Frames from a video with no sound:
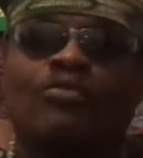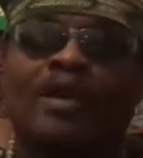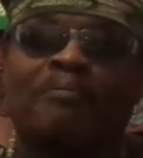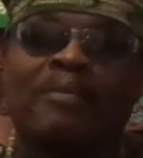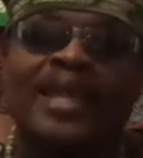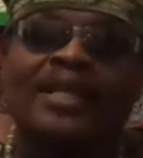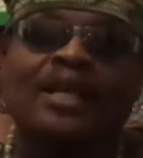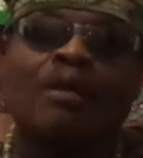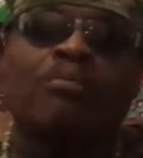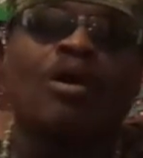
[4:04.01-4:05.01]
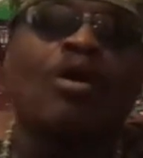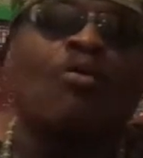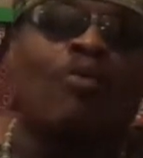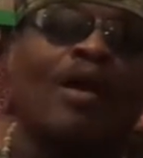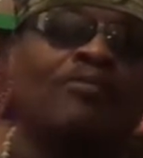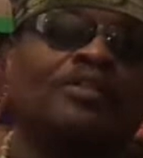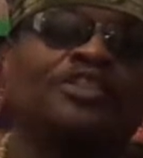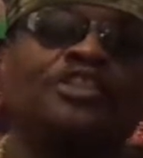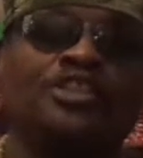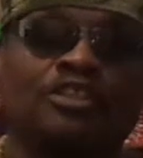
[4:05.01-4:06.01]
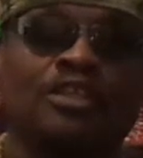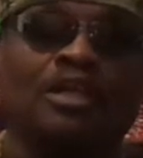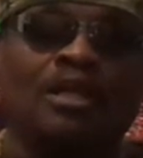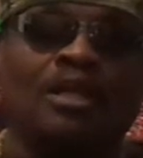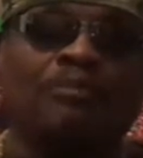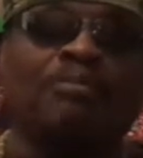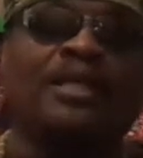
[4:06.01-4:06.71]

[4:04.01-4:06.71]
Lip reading: wear makeup, why we should be